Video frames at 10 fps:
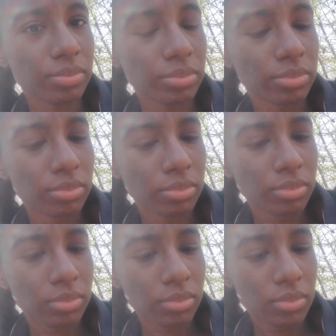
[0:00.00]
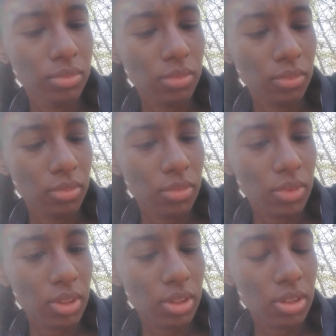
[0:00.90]

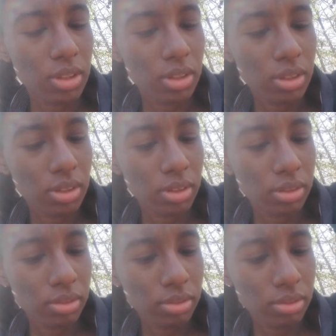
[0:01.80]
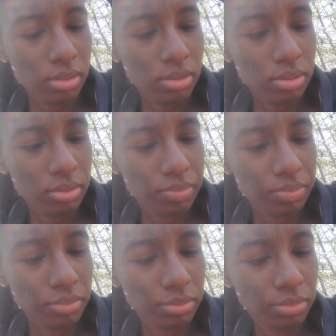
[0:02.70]

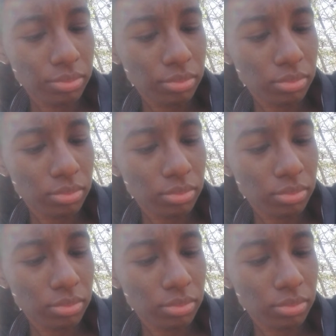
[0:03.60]
Nothing is said.